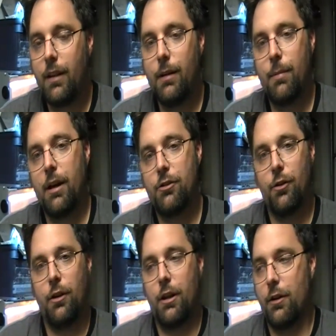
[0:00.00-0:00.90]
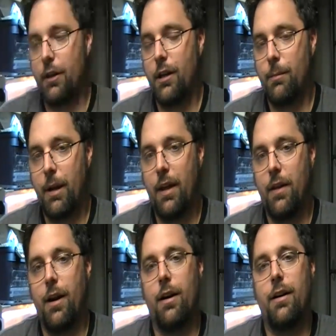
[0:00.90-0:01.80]
But I was the only other Gundam guy
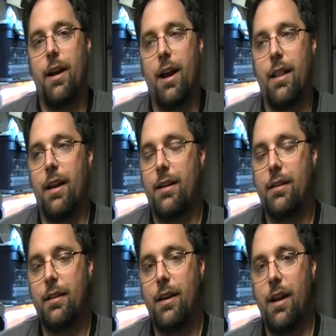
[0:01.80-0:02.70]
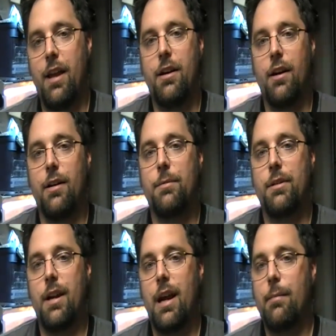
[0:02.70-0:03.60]
there, and I had like 8 Gundams,
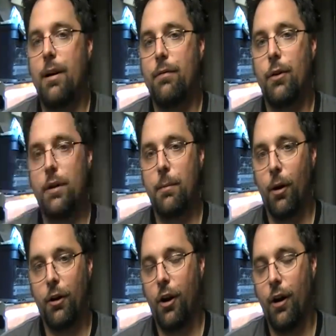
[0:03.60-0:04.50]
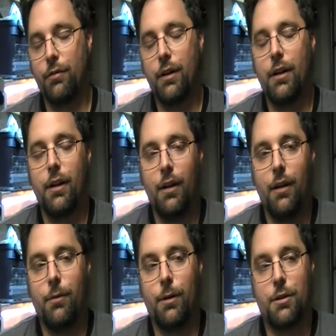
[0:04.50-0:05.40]
and I had my floating Markov,
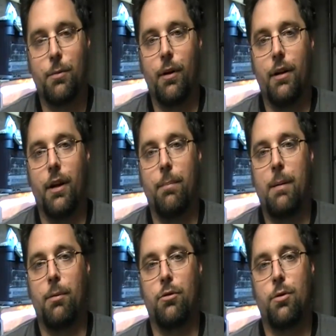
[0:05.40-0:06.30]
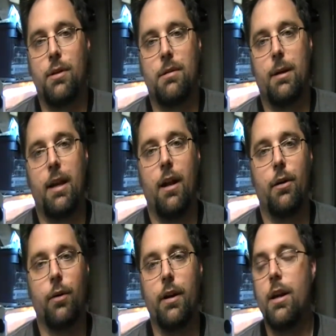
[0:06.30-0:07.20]
which won People's Choice in my
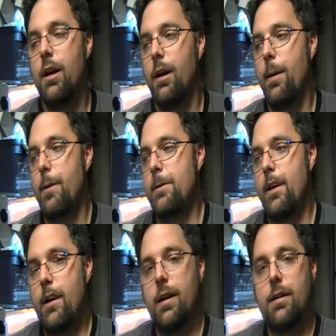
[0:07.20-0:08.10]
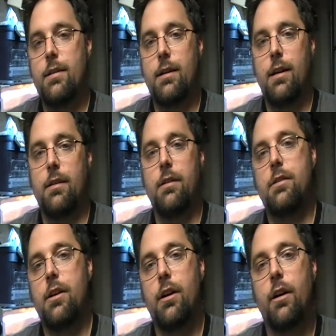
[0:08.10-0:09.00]
category. Entering that contest again
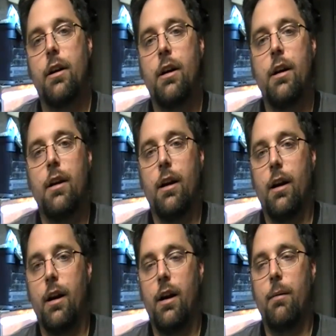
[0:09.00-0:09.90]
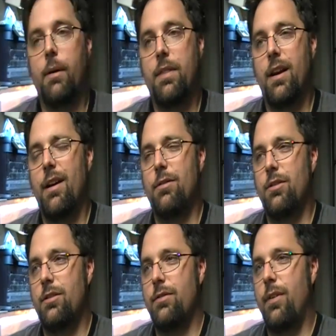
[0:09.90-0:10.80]
this year. I think I have
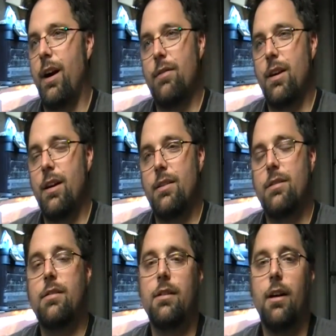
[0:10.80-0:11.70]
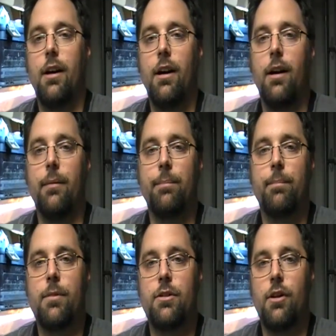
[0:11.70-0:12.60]
5 kits,
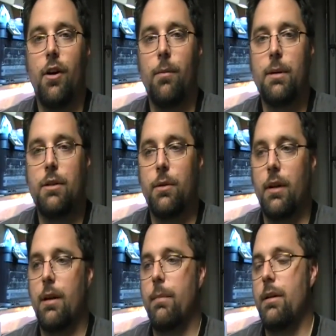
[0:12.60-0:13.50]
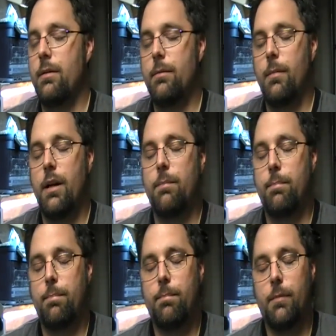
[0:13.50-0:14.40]
so I'll be doing like my
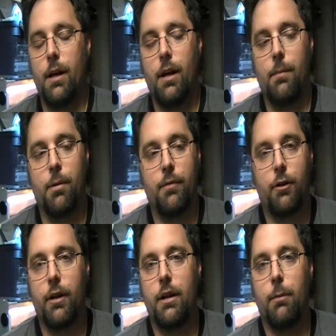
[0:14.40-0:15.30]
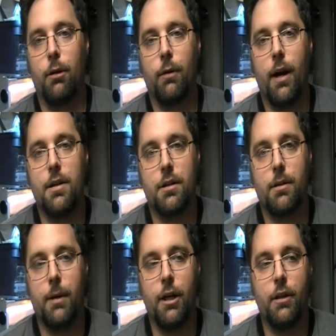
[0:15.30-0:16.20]
Perfect Grade Double Riser,
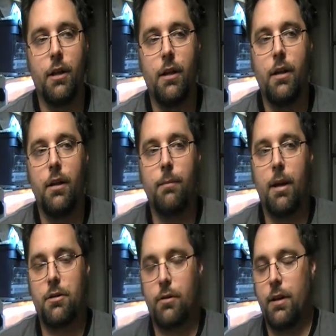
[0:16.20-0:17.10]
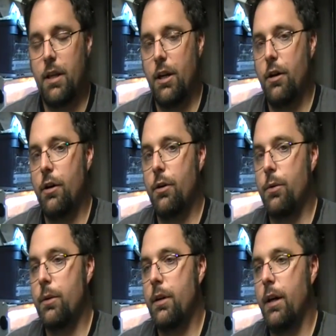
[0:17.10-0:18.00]
my Master Grade the
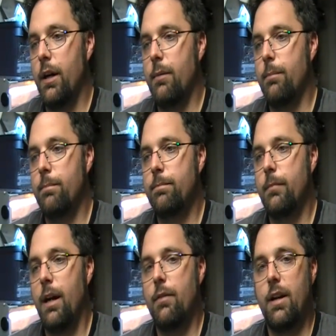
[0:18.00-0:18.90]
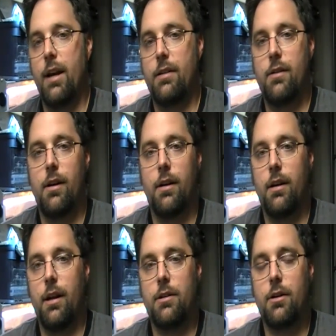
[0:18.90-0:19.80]
O. I have an XC I can
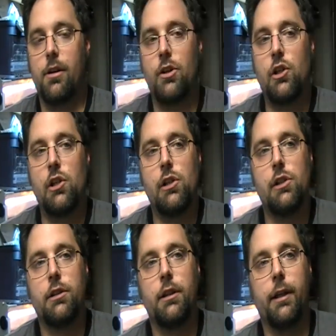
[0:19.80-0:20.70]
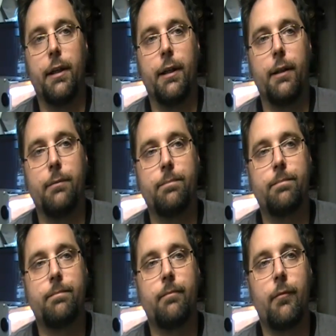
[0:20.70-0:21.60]
enter.
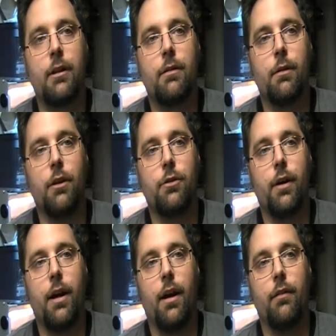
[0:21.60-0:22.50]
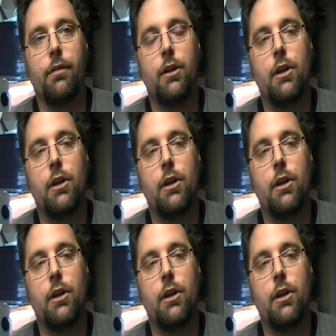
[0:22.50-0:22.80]
What else do I have?